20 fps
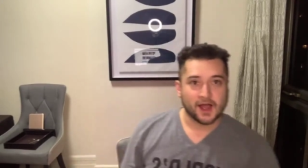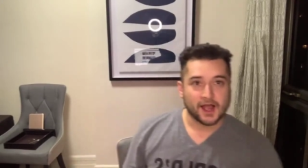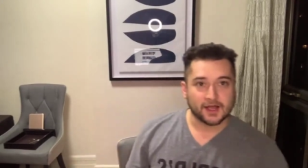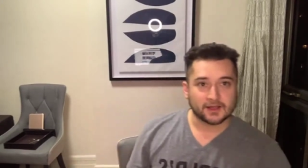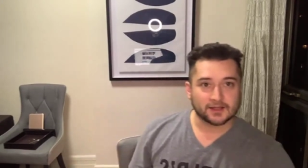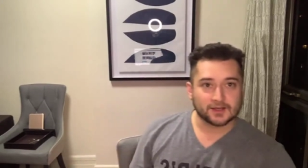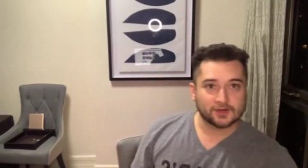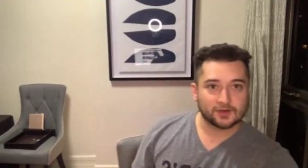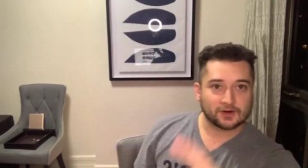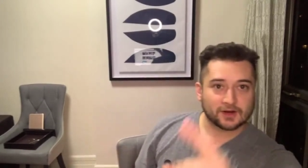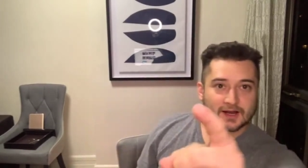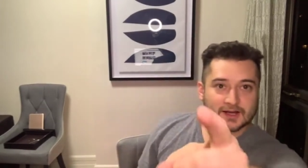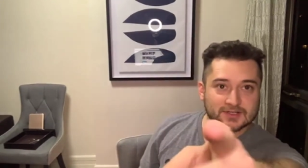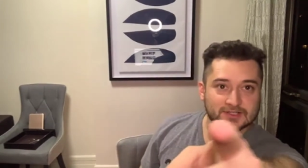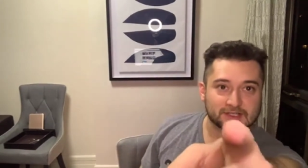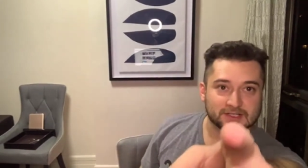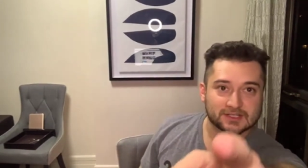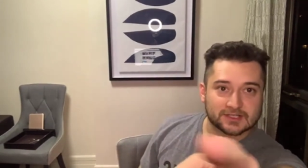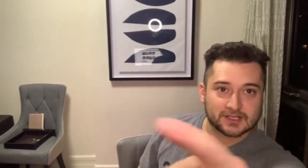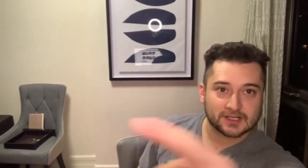I think you can
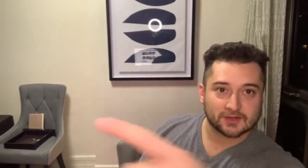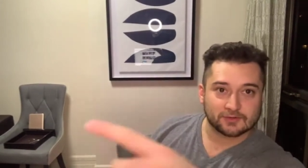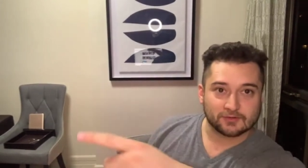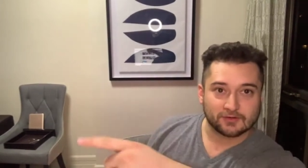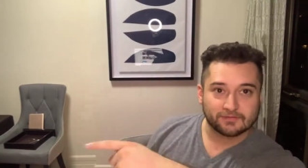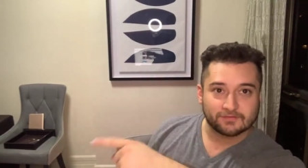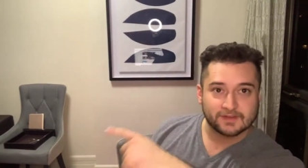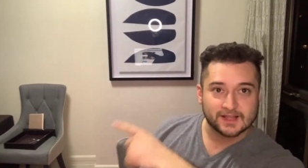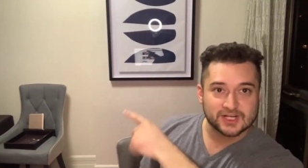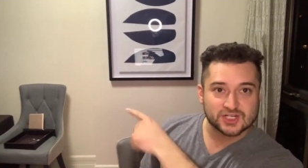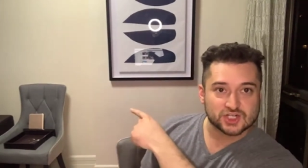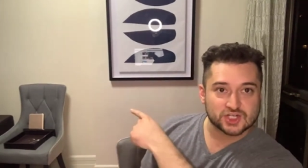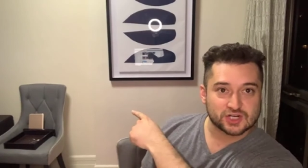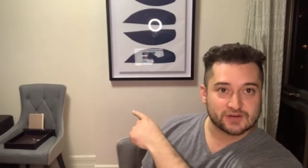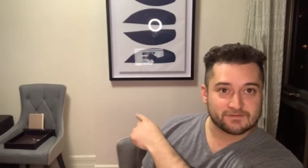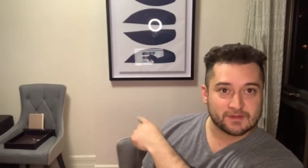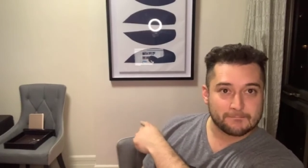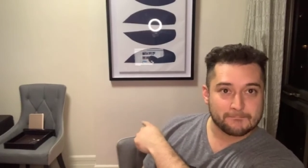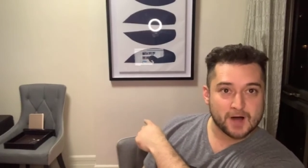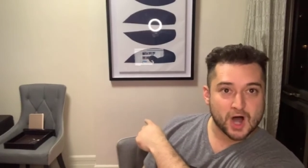actually see the reflection
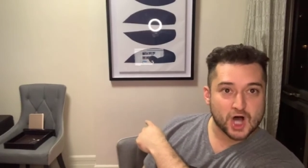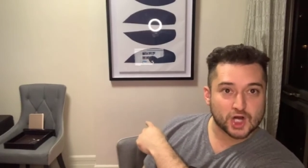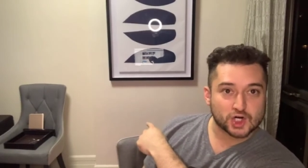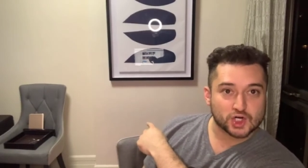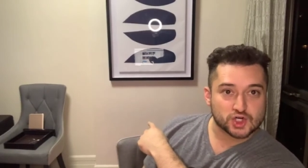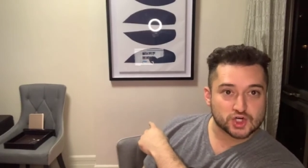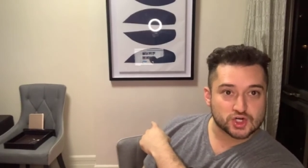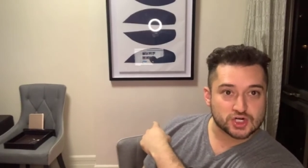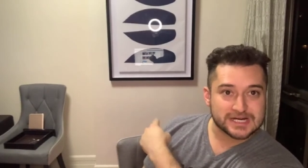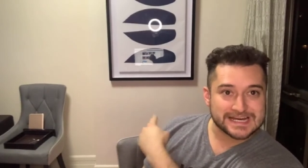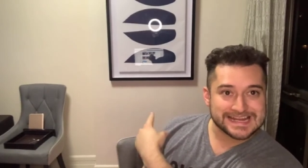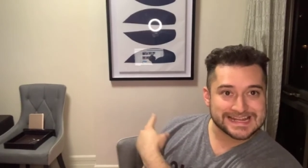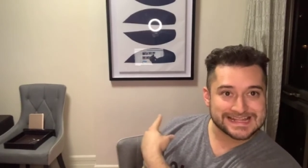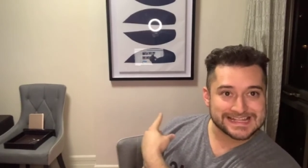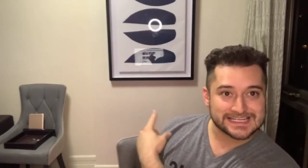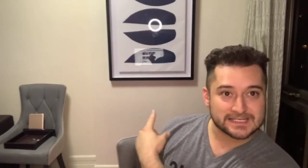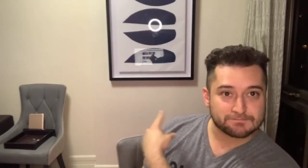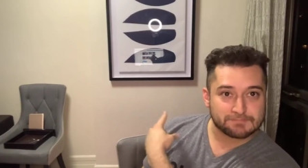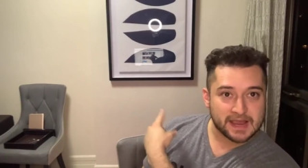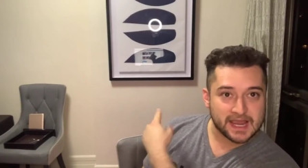of the monitor in
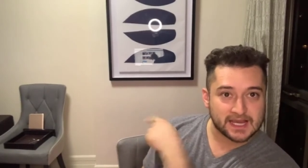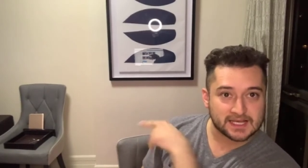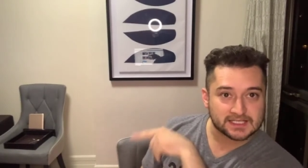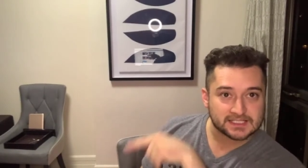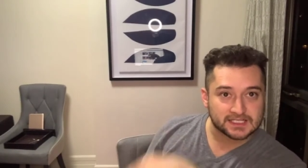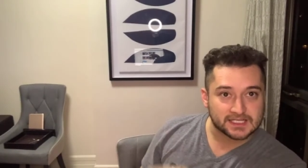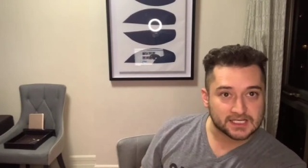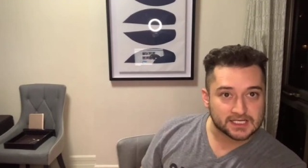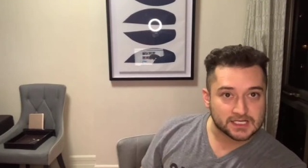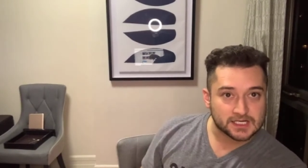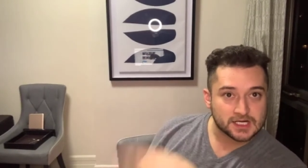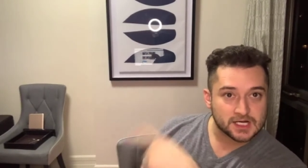this painting.